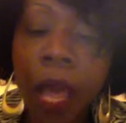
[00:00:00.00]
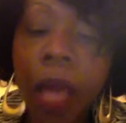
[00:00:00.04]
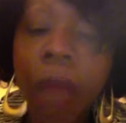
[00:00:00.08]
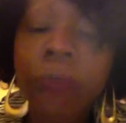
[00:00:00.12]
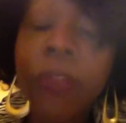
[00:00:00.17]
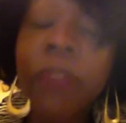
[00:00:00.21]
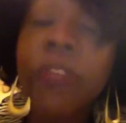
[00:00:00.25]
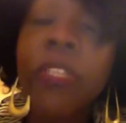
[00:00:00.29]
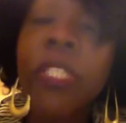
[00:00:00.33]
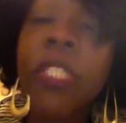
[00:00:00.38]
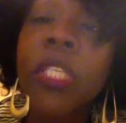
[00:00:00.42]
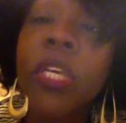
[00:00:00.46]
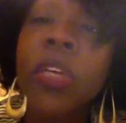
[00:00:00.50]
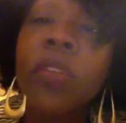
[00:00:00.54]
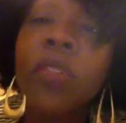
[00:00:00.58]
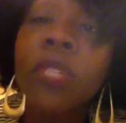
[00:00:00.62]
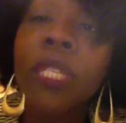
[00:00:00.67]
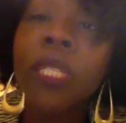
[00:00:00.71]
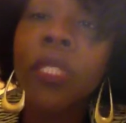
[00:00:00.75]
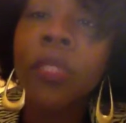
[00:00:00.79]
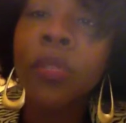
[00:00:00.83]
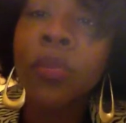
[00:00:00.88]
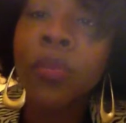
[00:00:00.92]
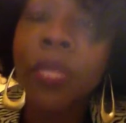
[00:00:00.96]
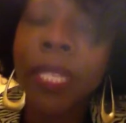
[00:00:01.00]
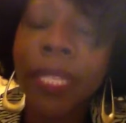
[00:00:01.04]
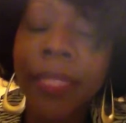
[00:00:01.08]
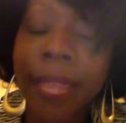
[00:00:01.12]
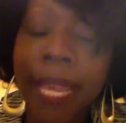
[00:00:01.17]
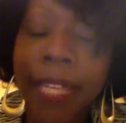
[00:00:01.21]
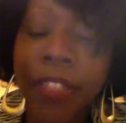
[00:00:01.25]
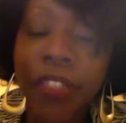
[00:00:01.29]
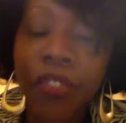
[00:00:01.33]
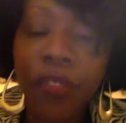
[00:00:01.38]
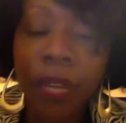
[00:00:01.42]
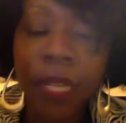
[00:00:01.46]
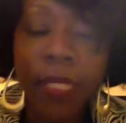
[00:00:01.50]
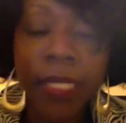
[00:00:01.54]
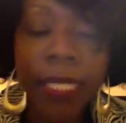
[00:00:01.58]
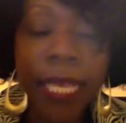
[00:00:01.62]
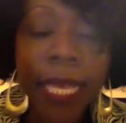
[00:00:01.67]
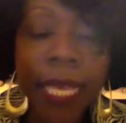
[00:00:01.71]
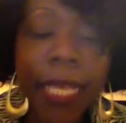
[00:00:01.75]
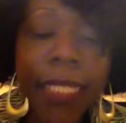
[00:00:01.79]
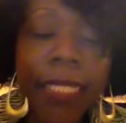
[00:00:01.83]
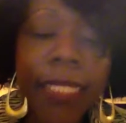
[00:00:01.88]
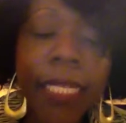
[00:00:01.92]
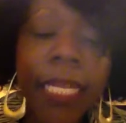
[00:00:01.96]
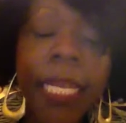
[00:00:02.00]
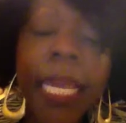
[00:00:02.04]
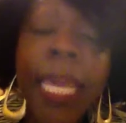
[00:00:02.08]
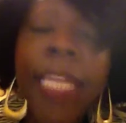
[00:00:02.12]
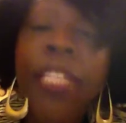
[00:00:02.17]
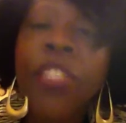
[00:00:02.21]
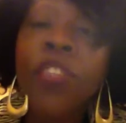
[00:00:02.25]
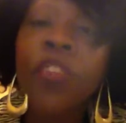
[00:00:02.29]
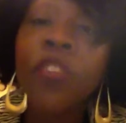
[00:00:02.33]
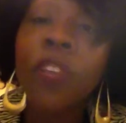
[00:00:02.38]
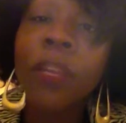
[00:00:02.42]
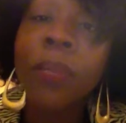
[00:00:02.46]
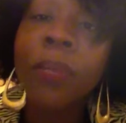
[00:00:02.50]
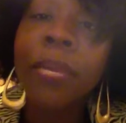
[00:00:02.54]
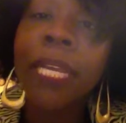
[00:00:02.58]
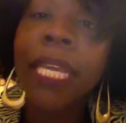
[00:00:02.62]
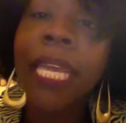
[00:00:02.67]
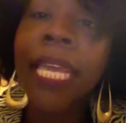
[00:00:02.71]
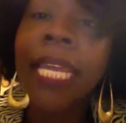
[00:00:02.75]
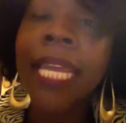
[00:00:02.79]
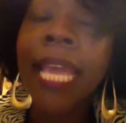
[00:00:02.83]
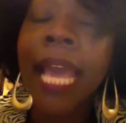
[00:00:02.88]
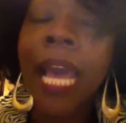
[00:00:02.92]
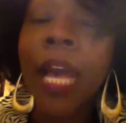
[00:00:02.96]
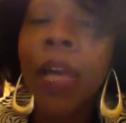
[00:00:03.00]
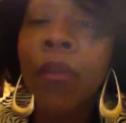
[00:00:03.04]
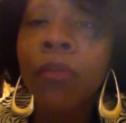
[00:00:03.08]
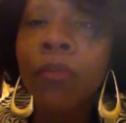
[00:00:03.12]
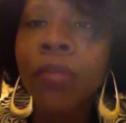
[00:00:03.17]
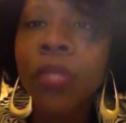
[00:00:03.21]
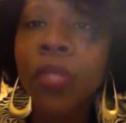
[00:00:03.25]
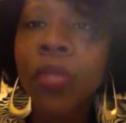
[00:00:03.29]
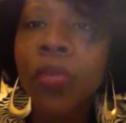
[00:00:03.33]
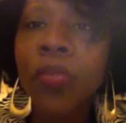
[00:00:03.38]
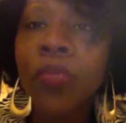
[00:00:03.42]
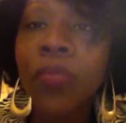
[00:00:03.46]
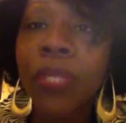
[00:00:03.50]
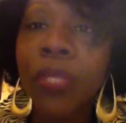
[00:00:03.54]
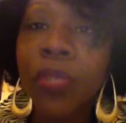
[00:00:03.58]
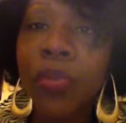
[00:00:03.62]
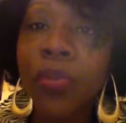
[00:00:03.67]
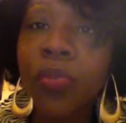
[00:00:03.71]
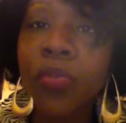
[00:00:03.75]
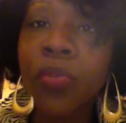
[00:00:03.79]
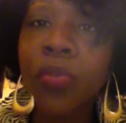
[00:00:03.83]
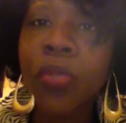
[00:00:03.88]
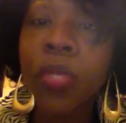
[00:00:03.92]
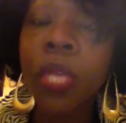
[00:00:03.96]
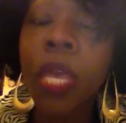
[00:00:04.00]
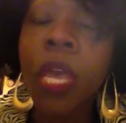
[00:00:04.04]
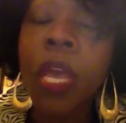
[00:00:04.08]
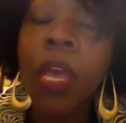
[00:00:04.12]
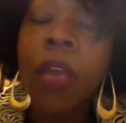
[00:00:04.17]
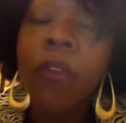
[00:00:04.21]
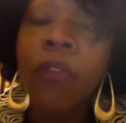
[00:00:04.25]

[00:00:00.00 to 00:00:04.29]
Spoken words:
The results concluded that drug testing and treatment can help to reduce